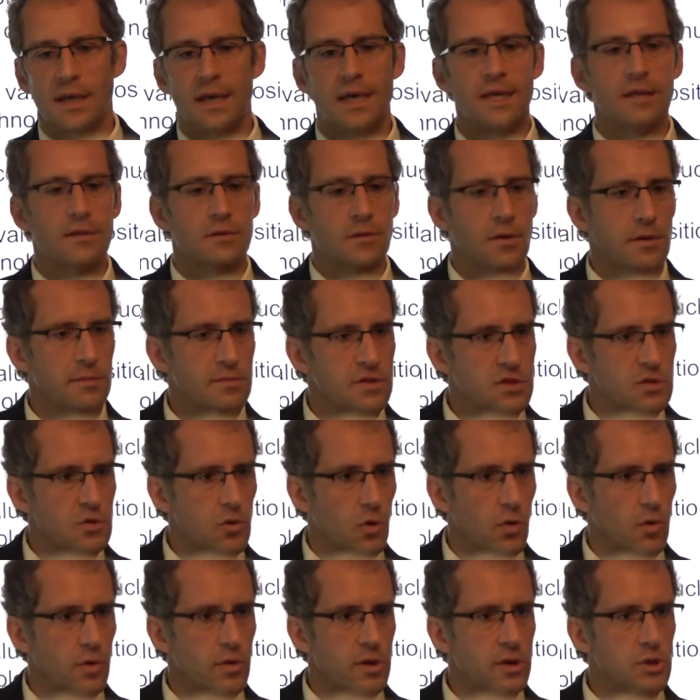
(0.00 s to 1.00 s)
interim
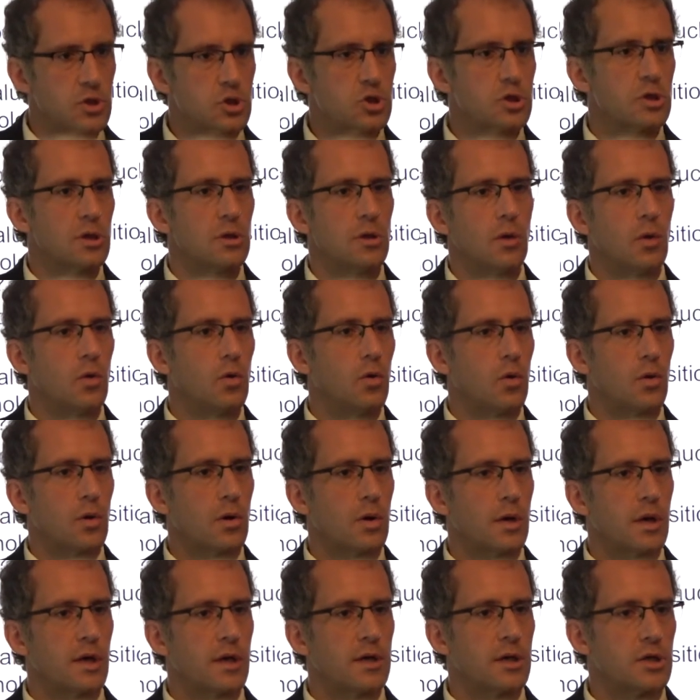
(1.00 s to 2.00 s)
storage
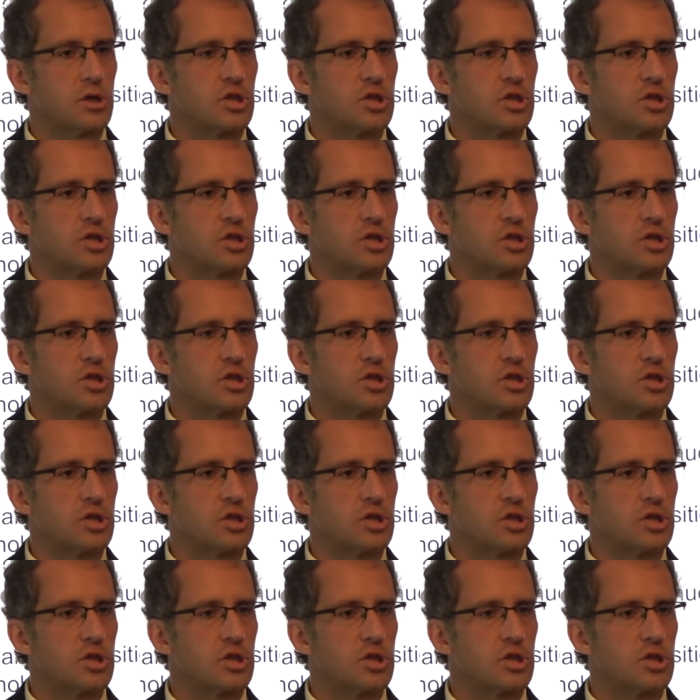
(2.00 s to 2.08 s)
or